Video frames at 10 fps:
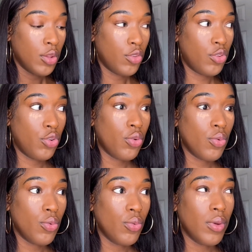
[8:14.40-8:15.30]

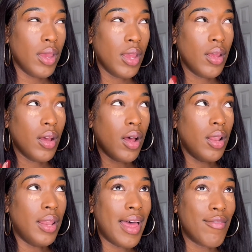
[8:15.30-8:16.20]
to a
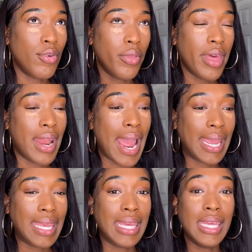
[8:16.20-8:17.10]
level that I
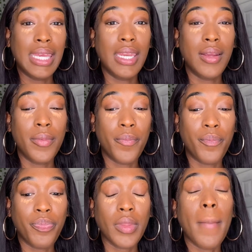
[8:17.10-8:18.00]
could
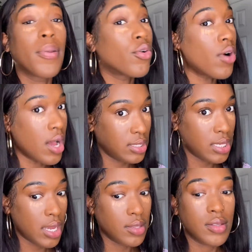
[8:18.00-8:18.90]

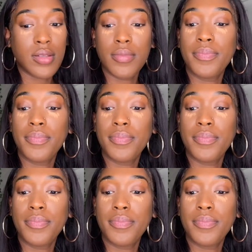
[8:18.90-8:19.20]
process.